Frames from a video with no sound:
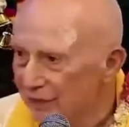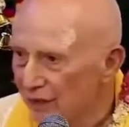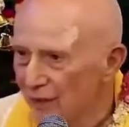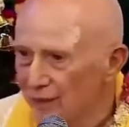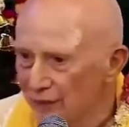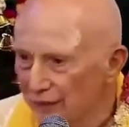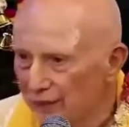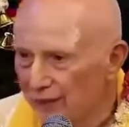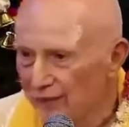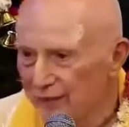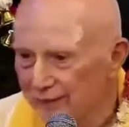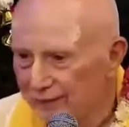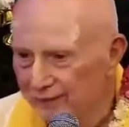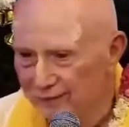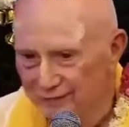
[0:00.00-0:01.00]
something.
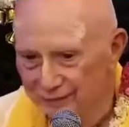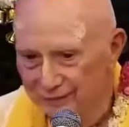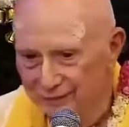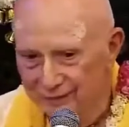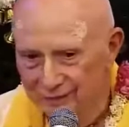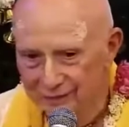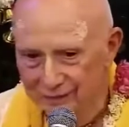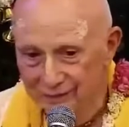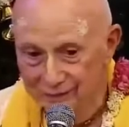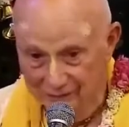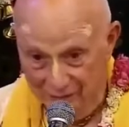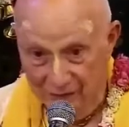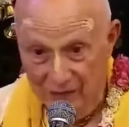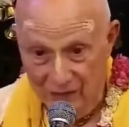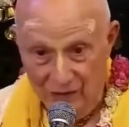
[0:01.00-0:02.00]

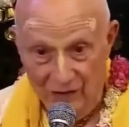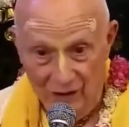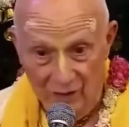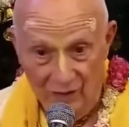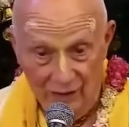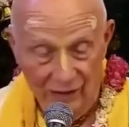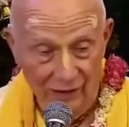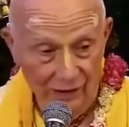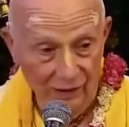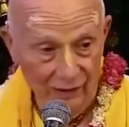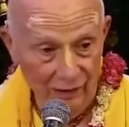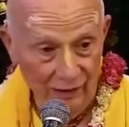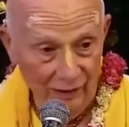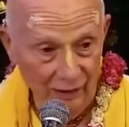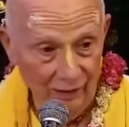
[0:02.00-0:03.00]
This is, I mean,
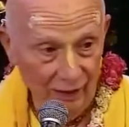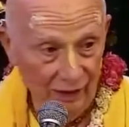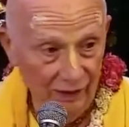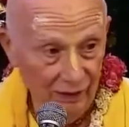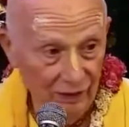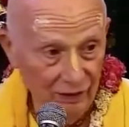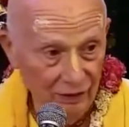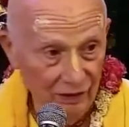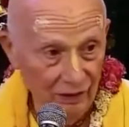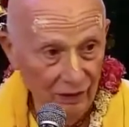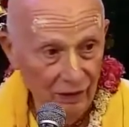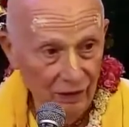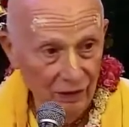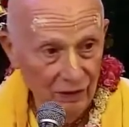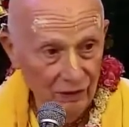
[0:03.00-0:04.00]
think about this.
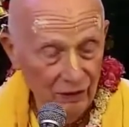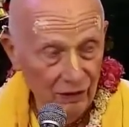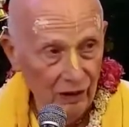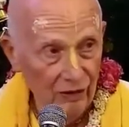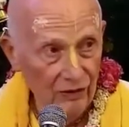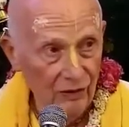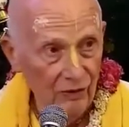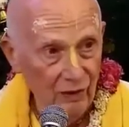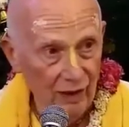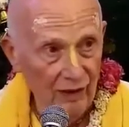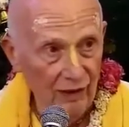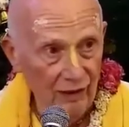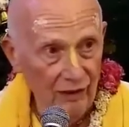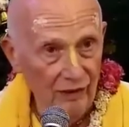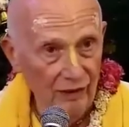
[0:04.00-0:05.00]
She doesn't
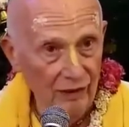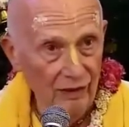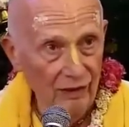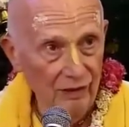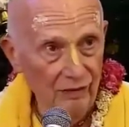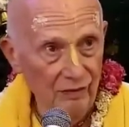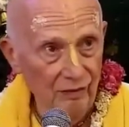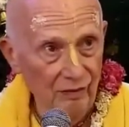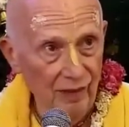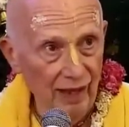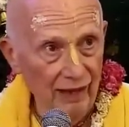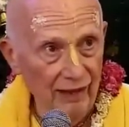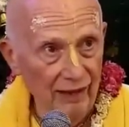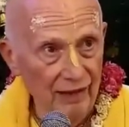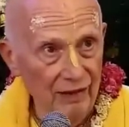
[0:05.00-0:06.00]
want to
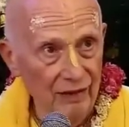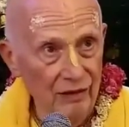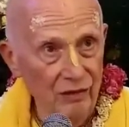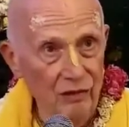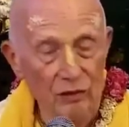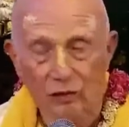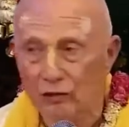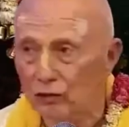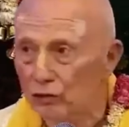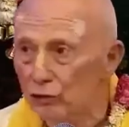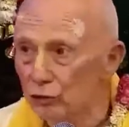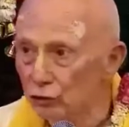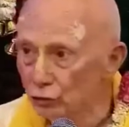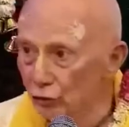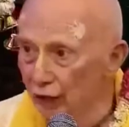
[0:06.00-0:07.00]
make this
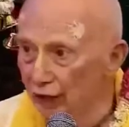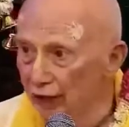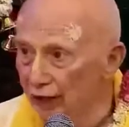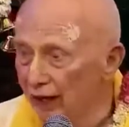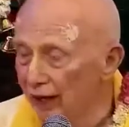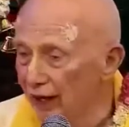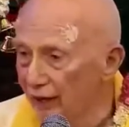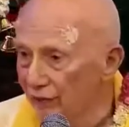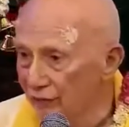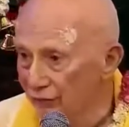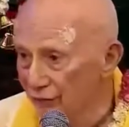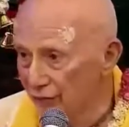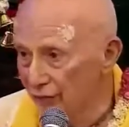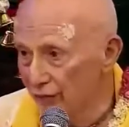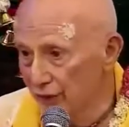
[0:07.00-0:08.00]
great
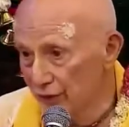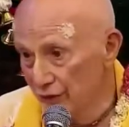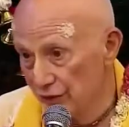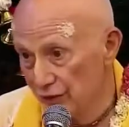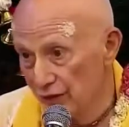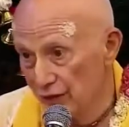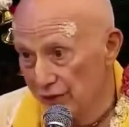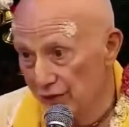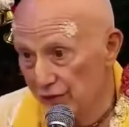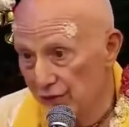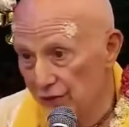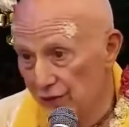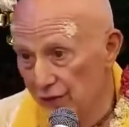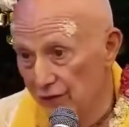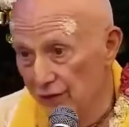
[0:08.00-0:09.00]
effort, which is
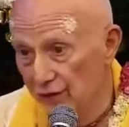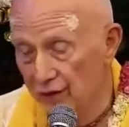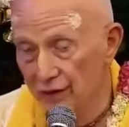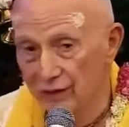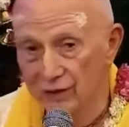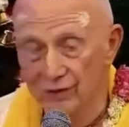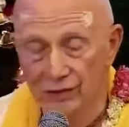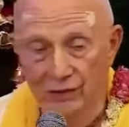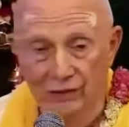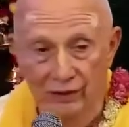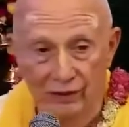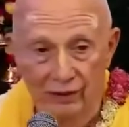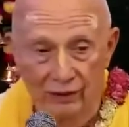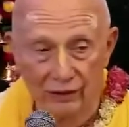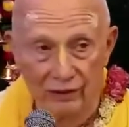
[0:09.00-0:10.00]
necessary in this
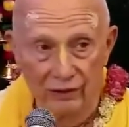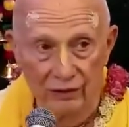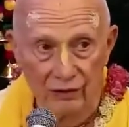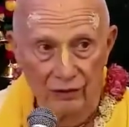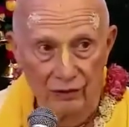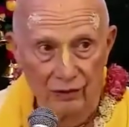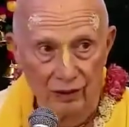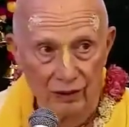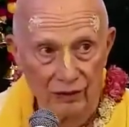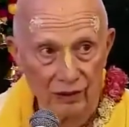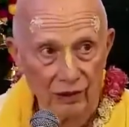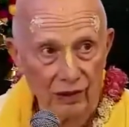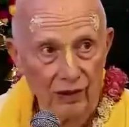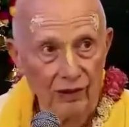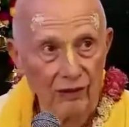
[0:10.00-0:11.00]
particular
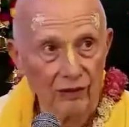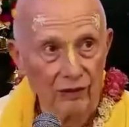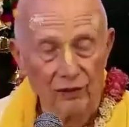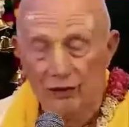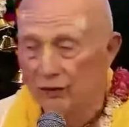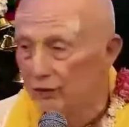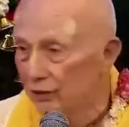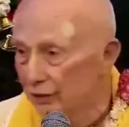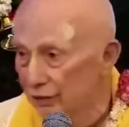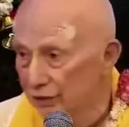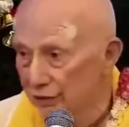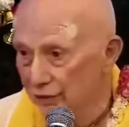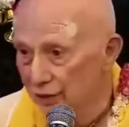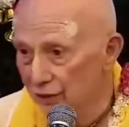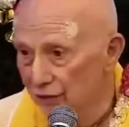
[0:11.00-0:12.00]
situation, to cure
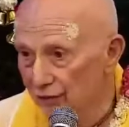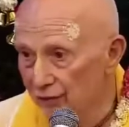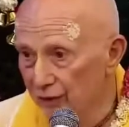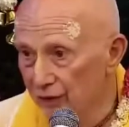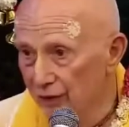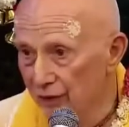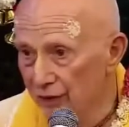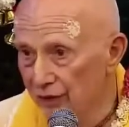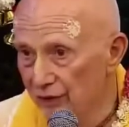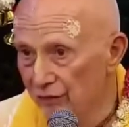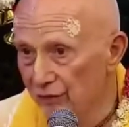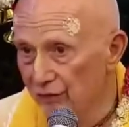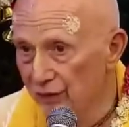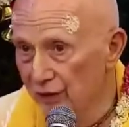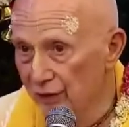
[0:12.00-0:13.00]
herself, because
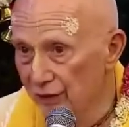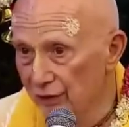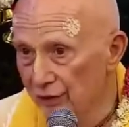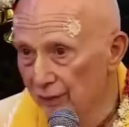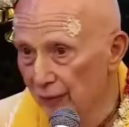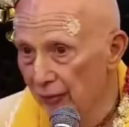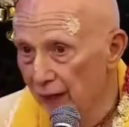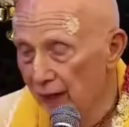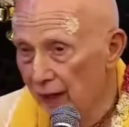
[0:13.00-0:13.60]
she feels,